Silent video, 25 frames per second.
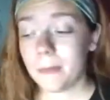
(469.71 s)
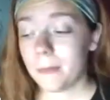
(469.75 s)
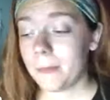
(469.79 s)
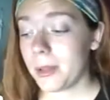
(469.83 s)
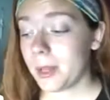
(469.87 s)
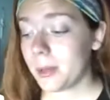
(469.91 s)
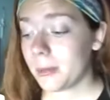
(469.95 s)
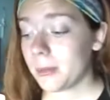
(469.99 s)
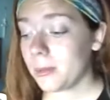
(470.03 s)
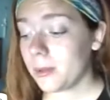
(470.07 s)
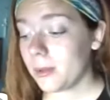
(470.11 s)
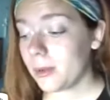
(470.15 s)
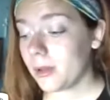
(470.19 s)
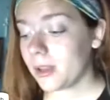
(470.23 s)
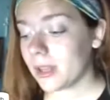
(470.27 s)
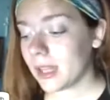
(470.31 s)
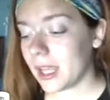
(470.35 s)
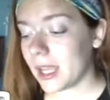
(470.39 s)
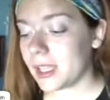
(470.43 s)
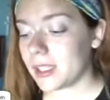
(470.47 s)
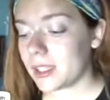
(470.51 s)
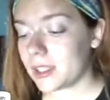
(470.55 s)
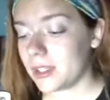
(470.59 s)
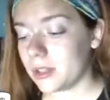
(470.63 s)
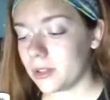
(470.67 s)
people will
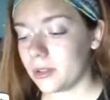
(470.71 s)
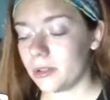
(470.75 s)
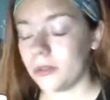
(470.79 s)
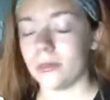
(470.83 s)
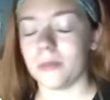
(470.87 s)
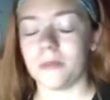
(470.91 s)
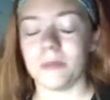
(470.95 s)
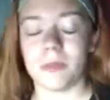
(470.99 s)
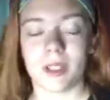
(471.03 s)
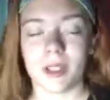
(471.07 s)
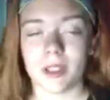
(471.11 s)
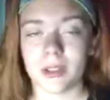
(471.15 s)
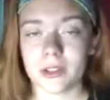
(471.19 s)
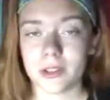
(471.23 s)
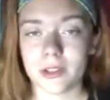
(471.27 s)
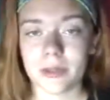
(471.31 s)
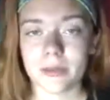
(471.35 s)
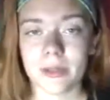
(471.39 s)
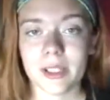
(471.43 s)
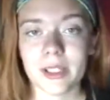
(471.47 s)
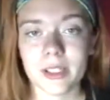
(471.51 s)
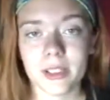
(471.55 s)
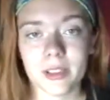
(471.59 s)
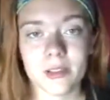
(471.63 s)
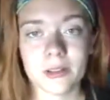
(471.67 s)
like you because you
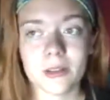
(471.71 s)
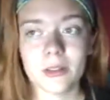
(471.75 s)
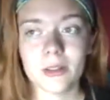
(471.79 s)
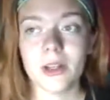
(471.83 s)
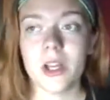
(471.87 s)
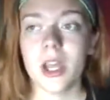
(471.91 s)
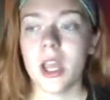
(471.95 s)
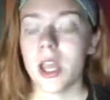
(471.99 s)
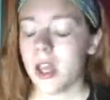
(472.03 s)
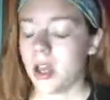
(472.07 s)
are you,